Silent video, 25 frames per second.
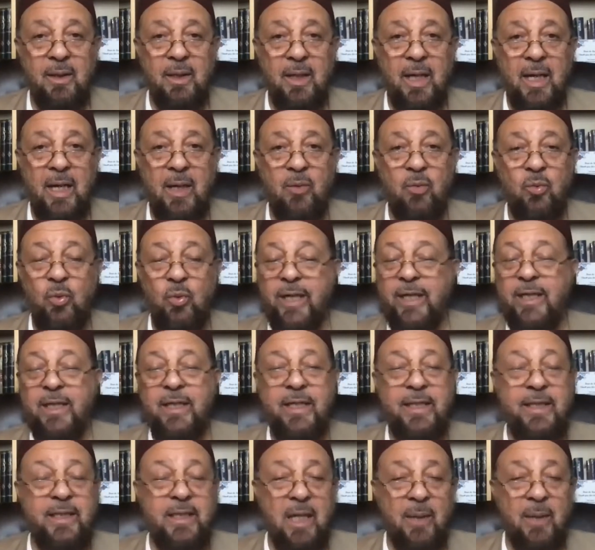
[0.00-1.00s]
Where
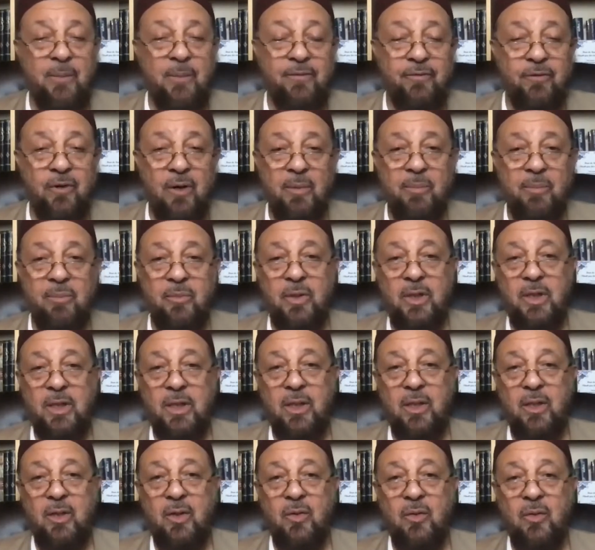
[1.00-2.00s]
did he come from?
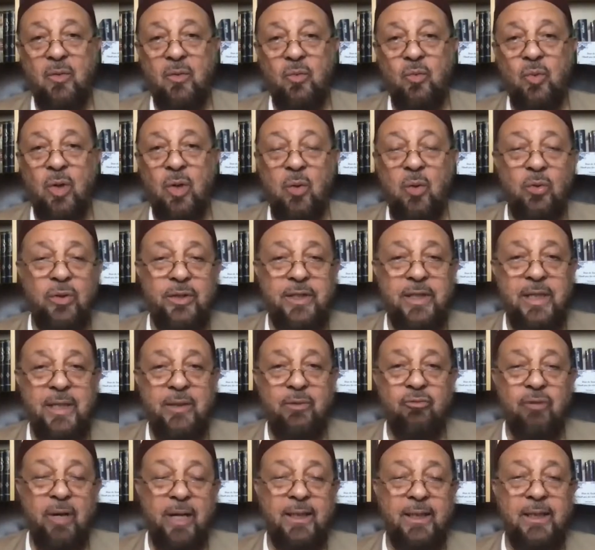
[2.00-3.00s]
What was
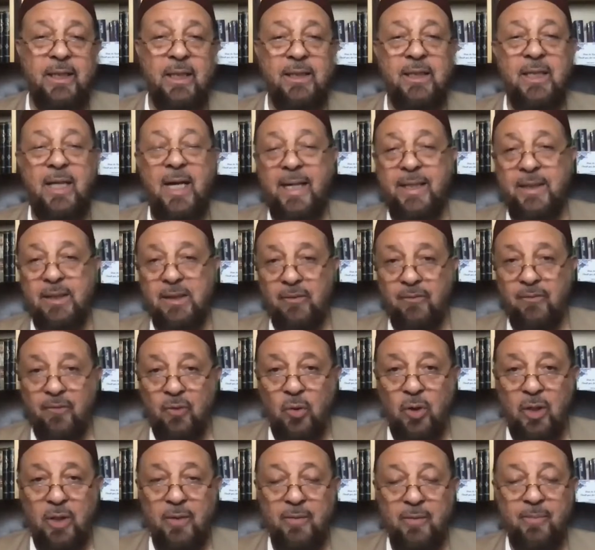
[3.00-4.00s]
he recognized
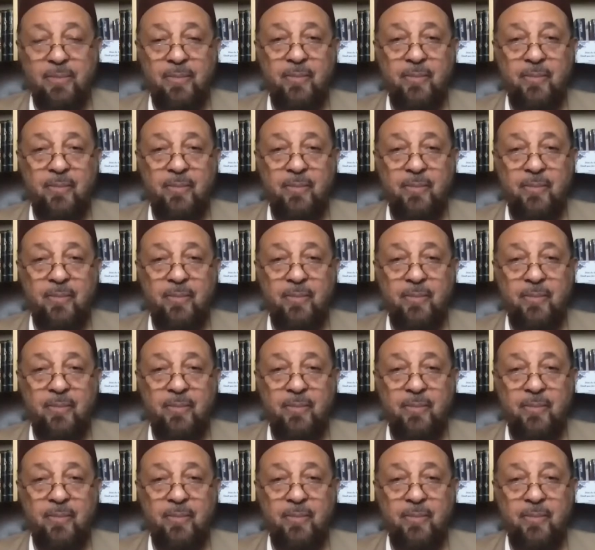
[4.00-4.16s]
for?